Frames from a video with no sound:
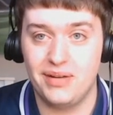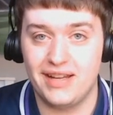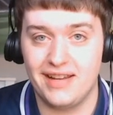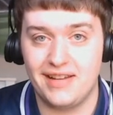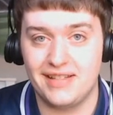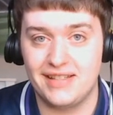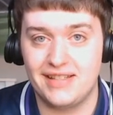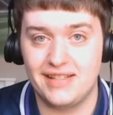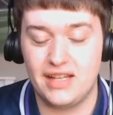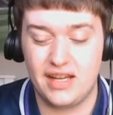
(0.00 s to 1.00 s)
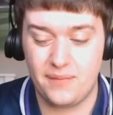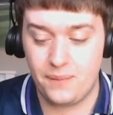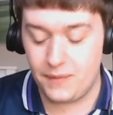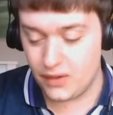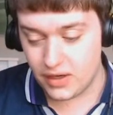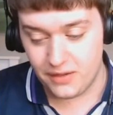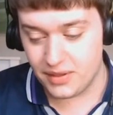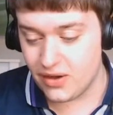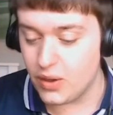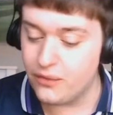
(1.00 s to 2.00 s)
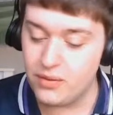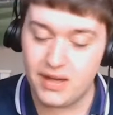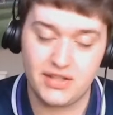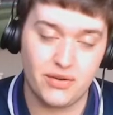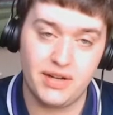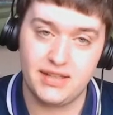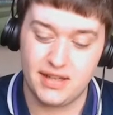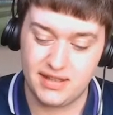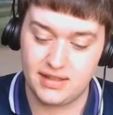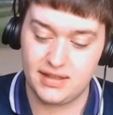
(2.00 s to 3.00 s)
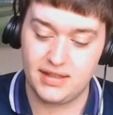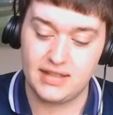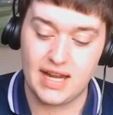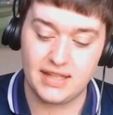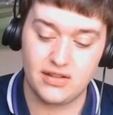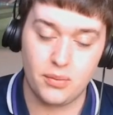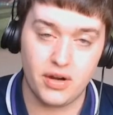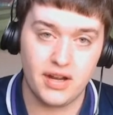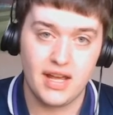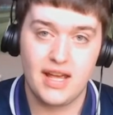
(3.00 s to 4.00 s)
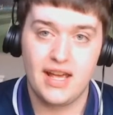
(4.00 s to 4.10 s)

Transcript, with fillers: because um, look, I've been calling for Bastoni since since last summer.